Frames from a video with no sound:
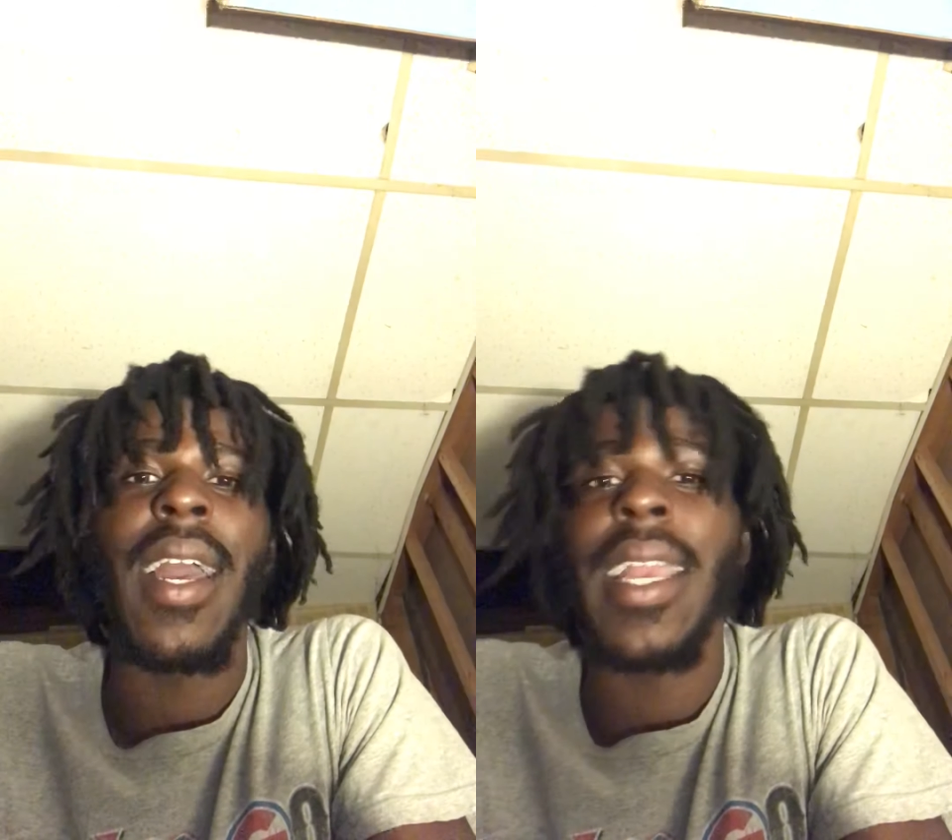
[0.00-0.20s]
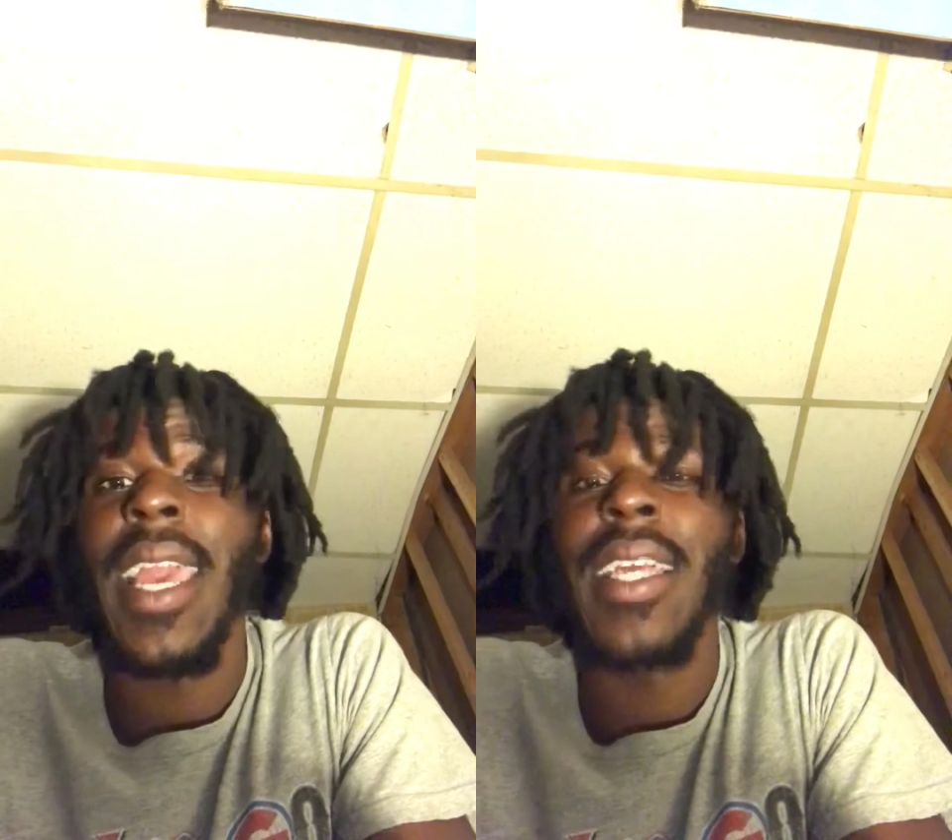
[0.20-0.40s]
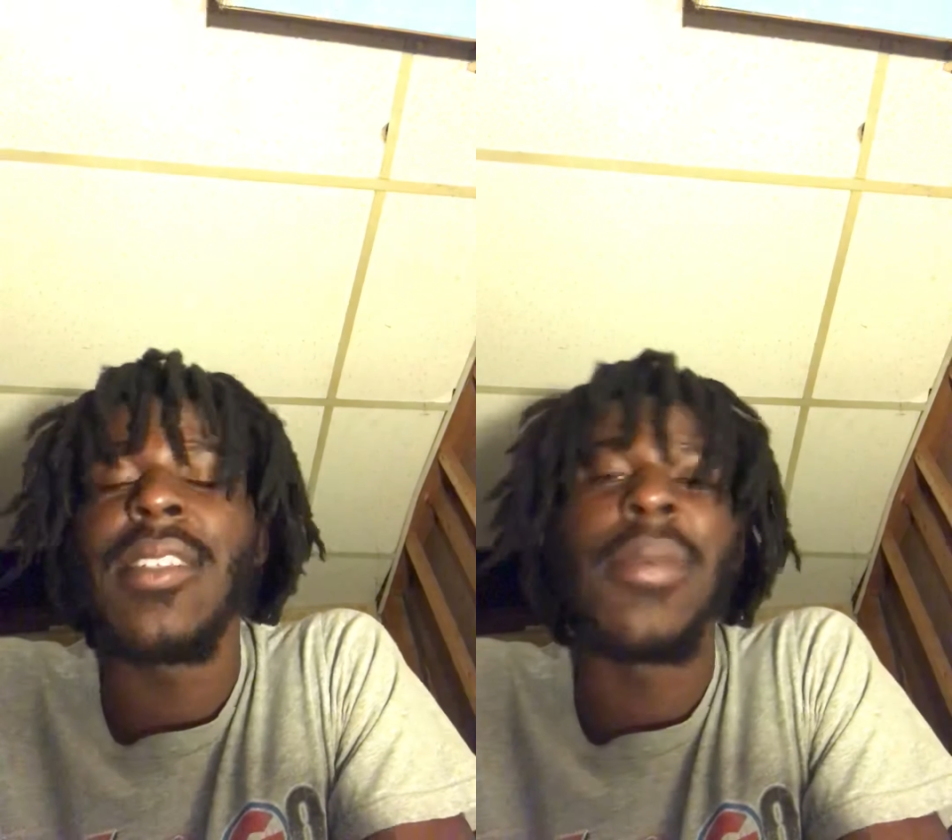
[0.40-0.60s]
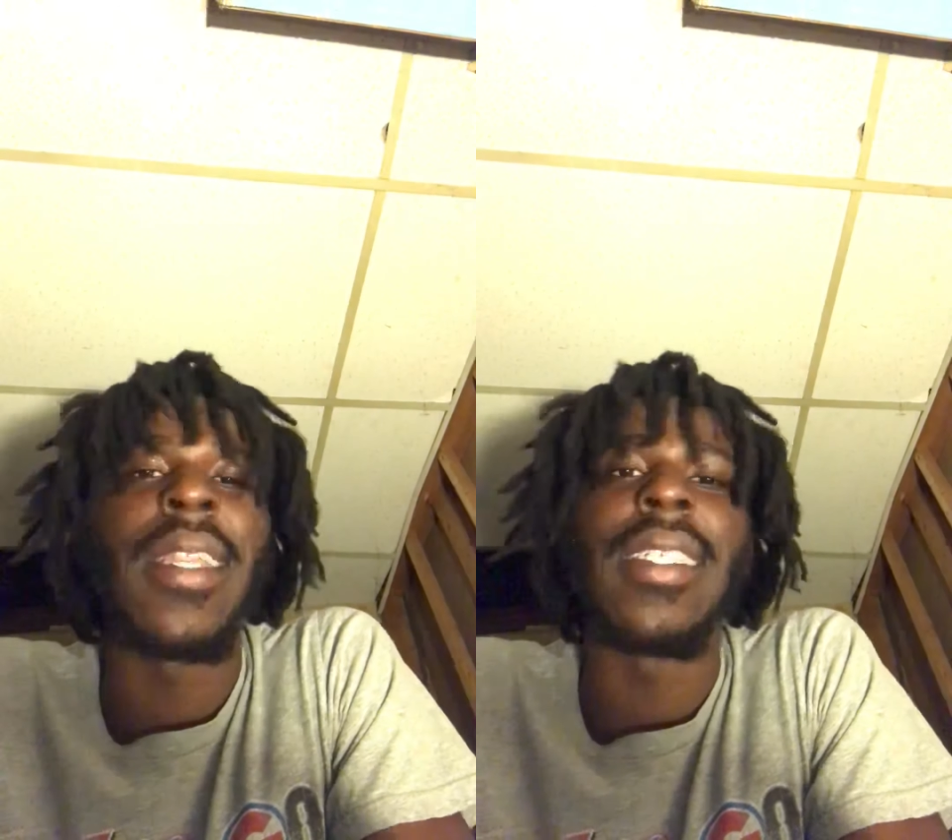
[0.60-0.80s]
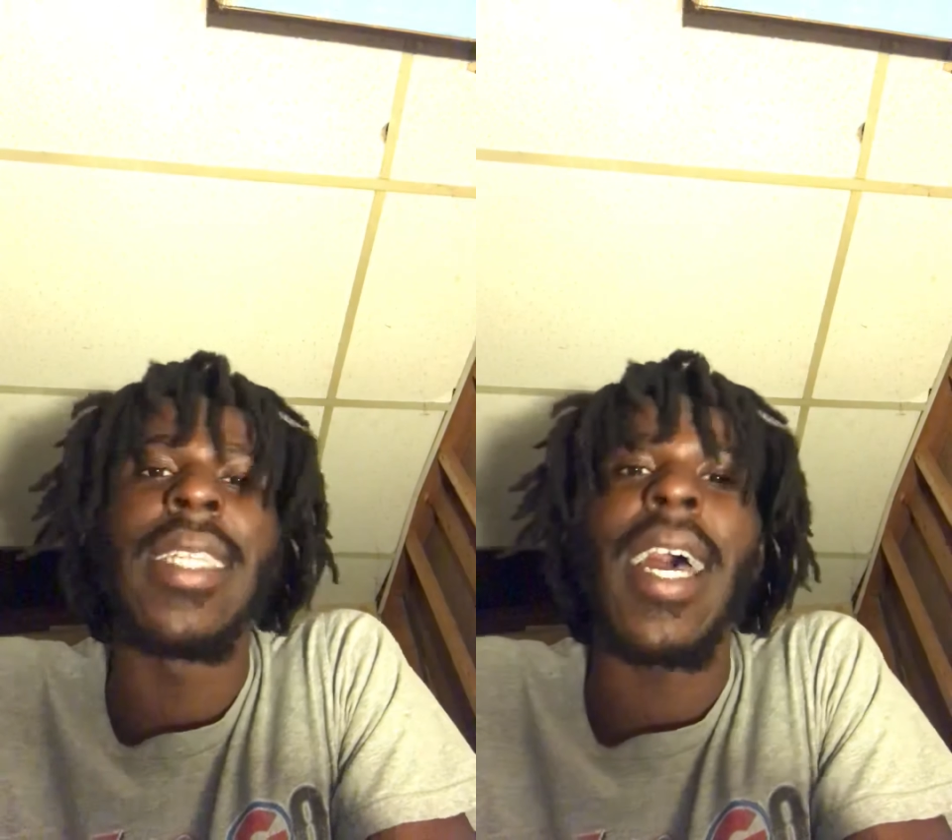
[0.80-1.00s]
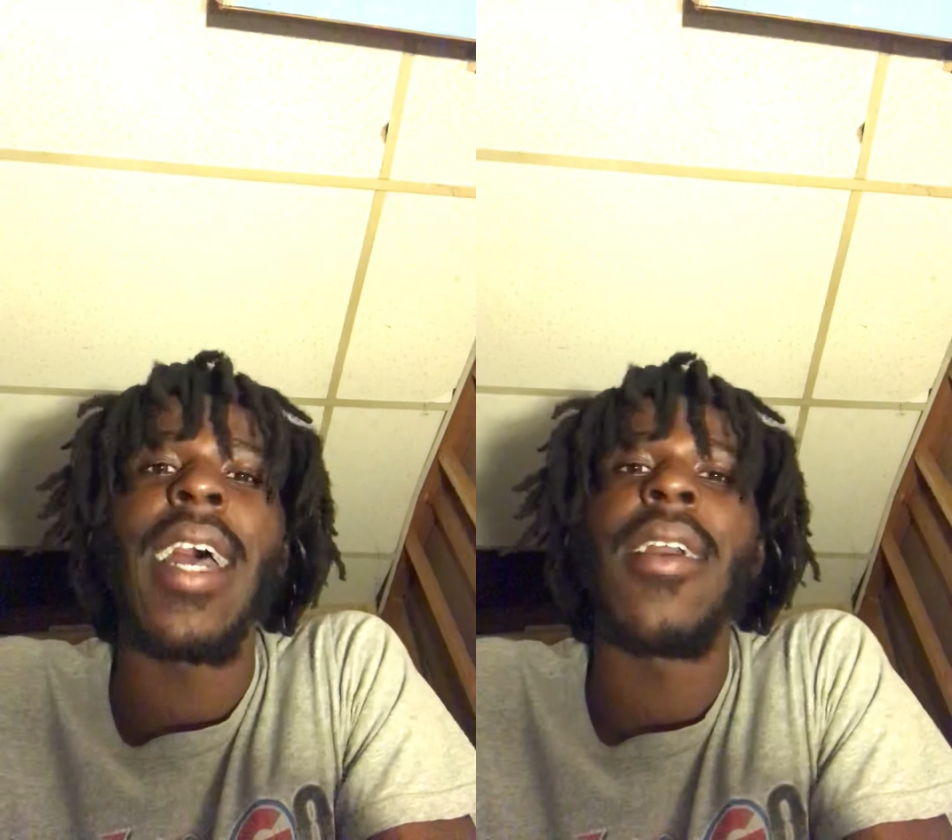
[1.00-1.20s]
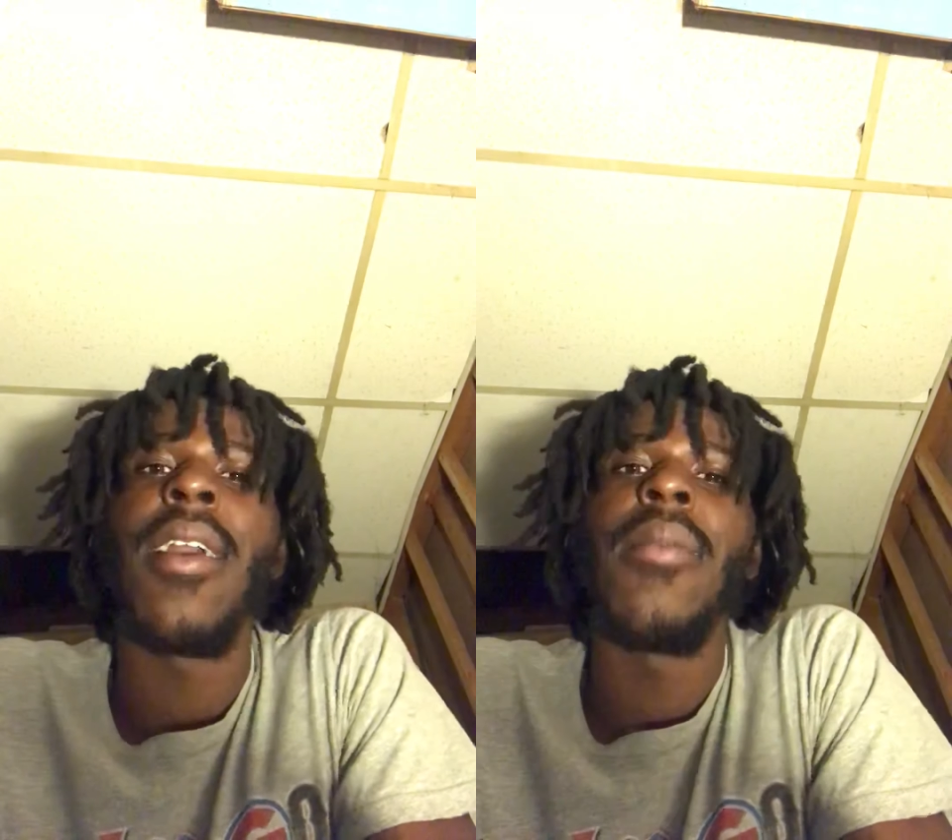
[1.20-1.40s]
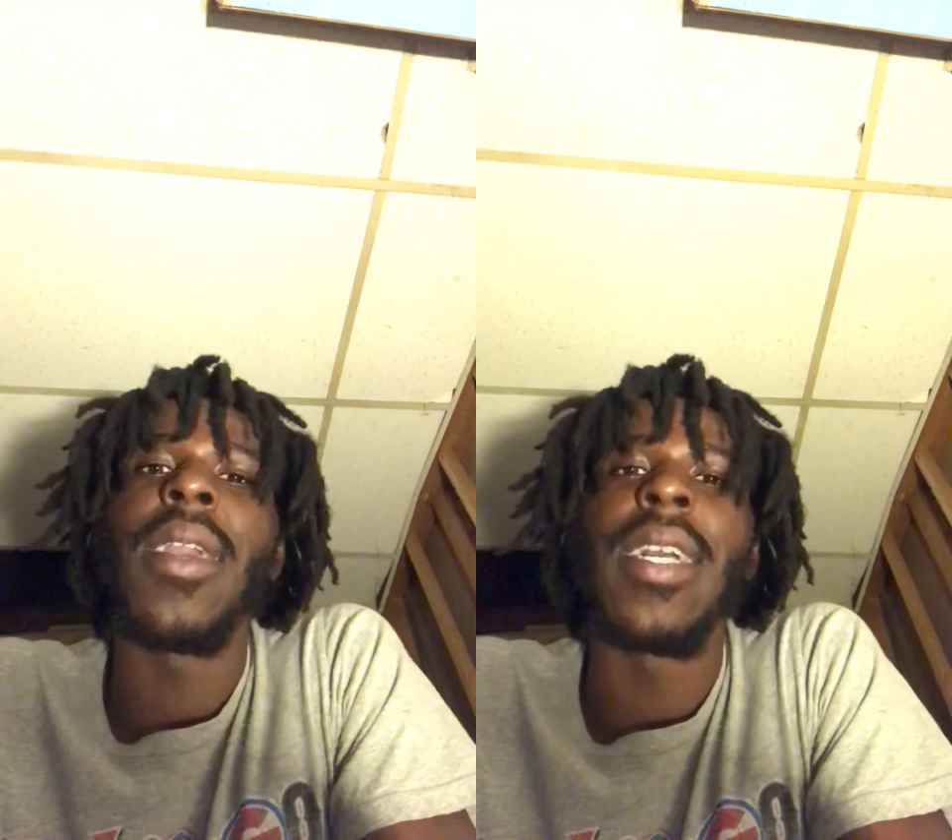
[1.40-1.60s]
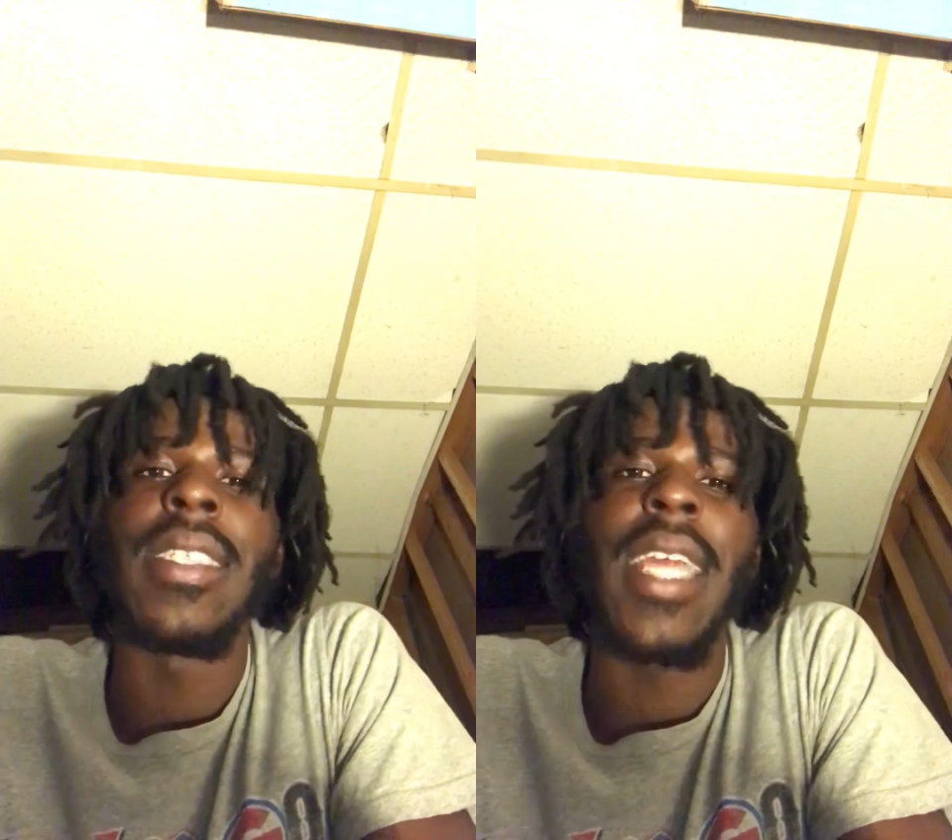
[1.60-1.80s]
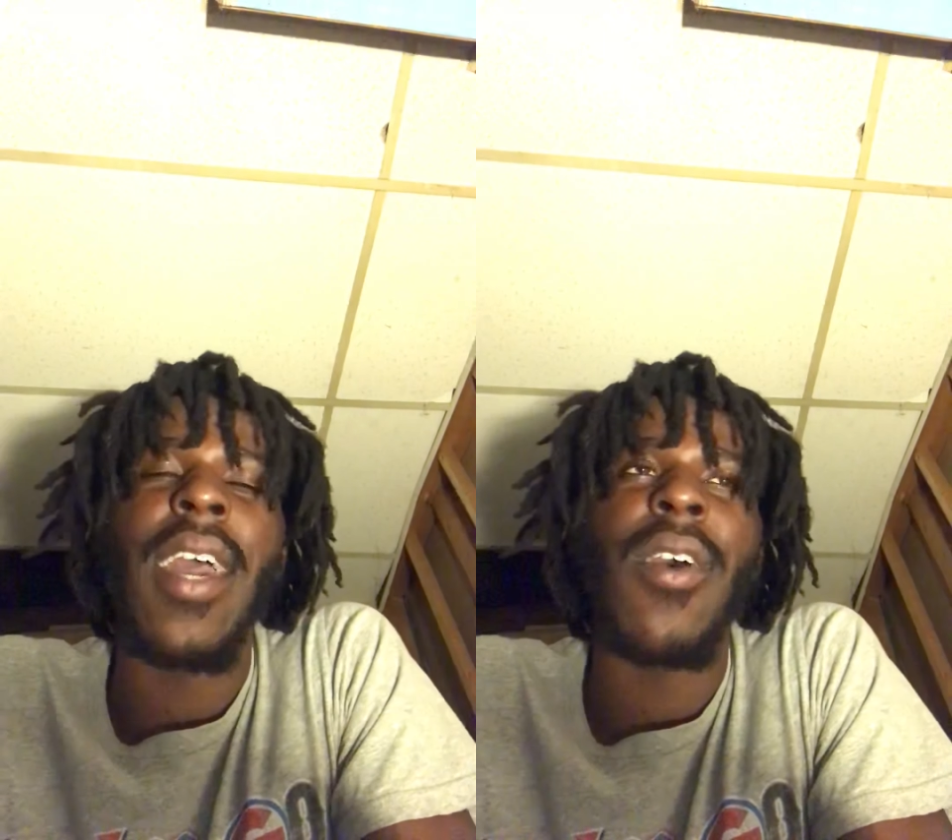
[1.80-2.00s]
I guess, but it's not
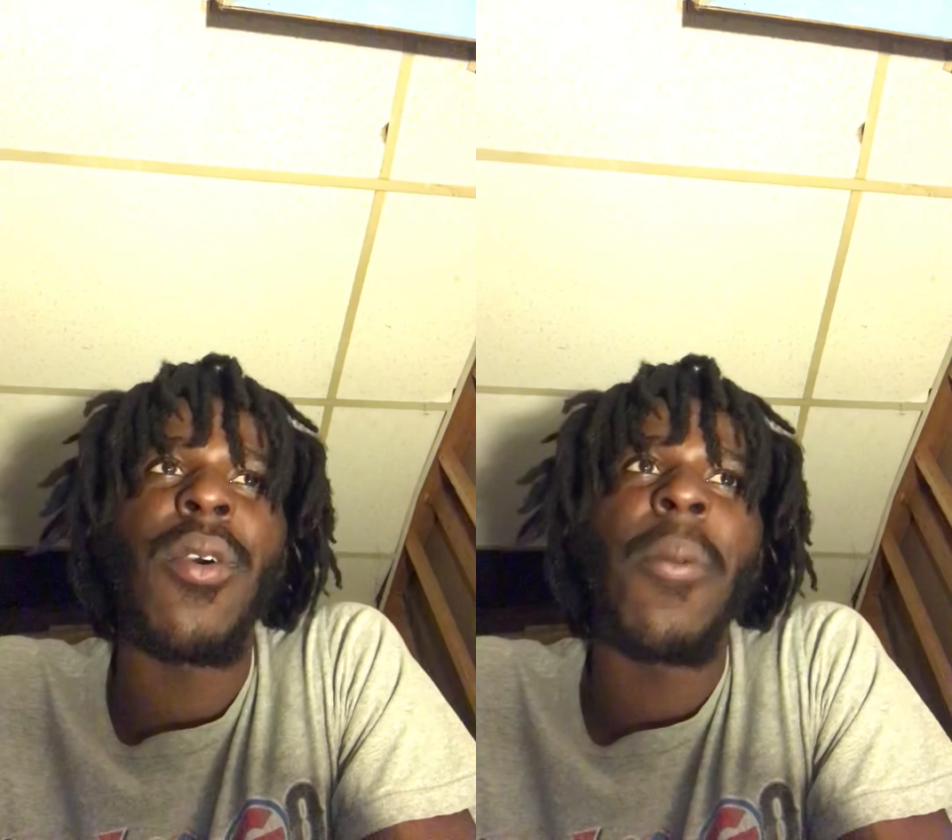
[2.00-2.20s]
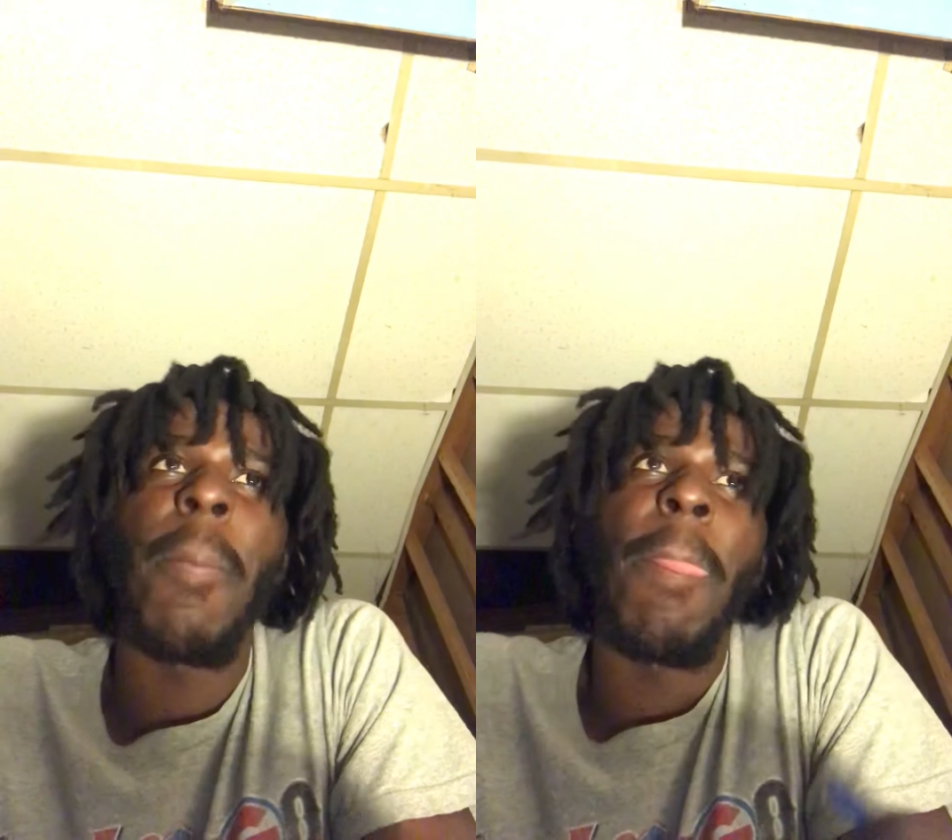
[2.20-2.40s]
because now